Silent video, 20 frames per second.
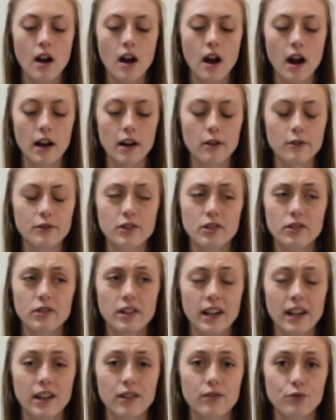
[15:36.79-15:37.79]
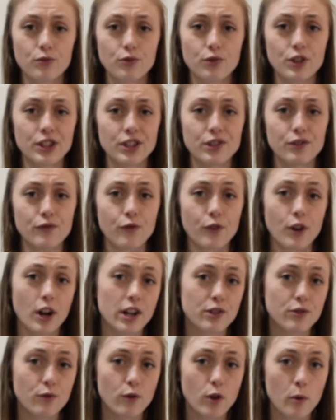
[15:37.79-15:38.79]
I also like just
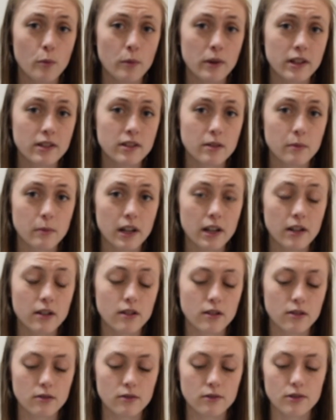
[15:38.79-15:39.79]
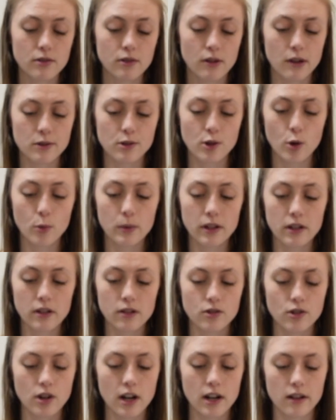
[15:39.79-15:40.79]
fresh Roma tomatoes. So I was hoping to
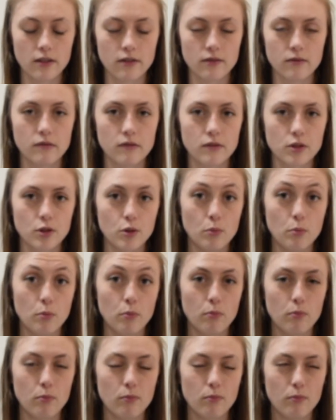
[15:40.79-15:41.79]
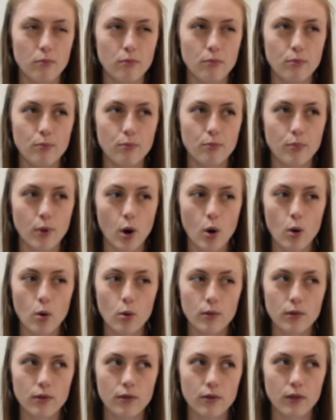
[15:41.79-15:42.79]
try to do
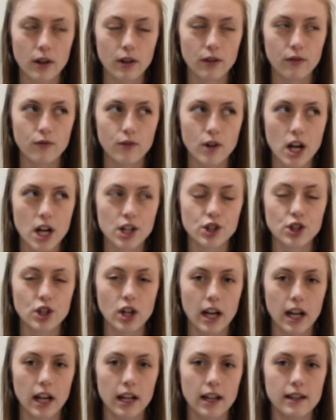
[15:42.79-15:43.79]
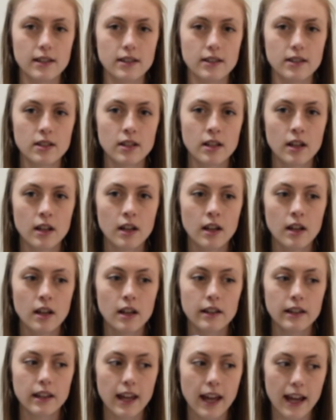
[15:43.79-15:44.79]
both, like fresh and
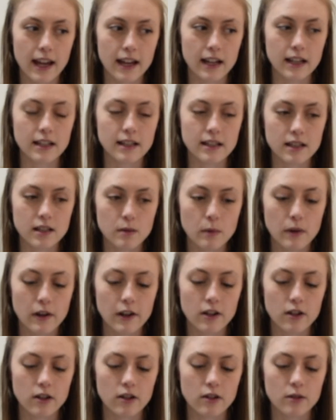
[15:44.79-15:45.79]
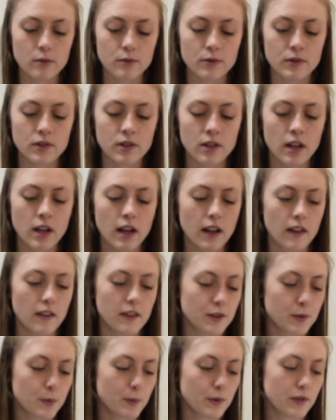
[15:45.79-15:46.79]
canning tomatoes.
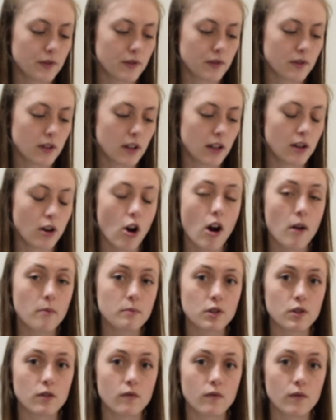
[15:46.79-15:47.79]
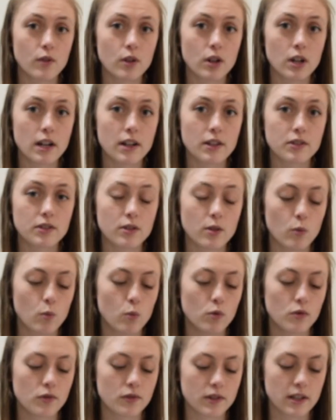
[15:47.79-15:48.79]
This was an option for us, so
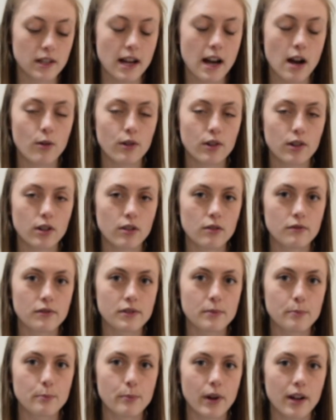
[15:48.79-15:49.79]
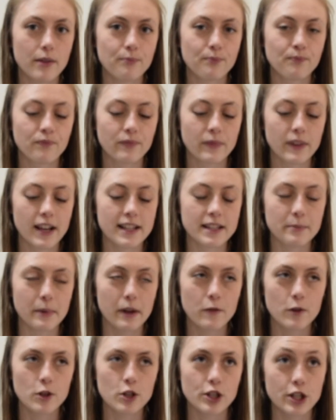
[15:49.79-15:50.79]
we'll see how it goes. But it's my
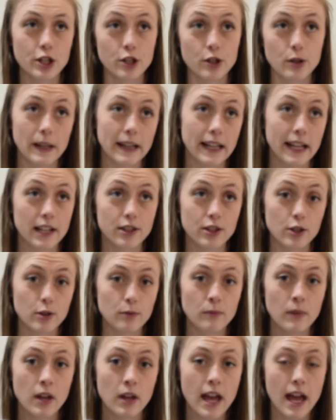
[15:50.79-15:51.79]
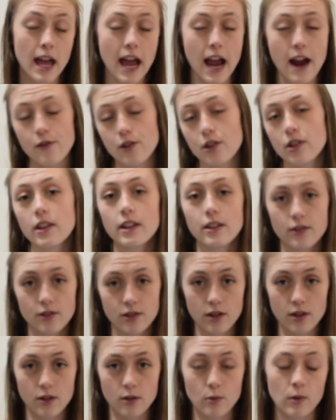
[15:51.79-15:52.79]
first year doing that too. Everything is
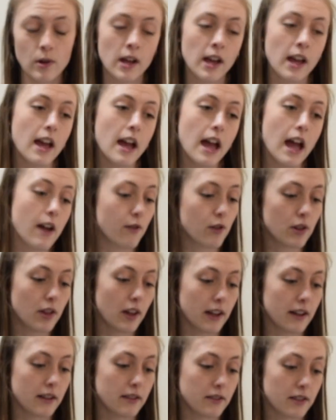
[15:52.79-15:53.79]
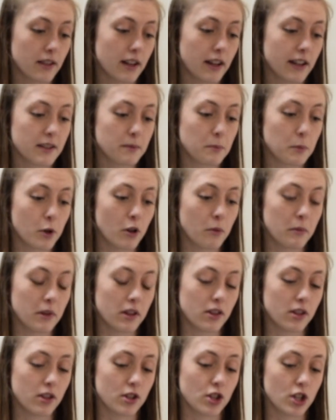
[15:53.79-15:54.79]
new. Everything is an
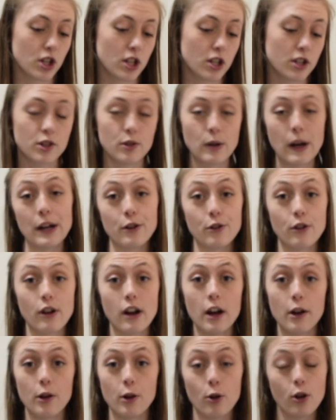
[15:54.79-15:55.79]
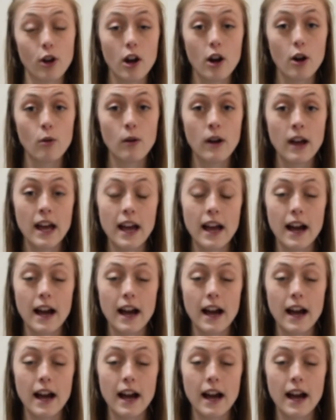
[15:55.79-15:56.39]
experiment this year, so I don't know how it'll go.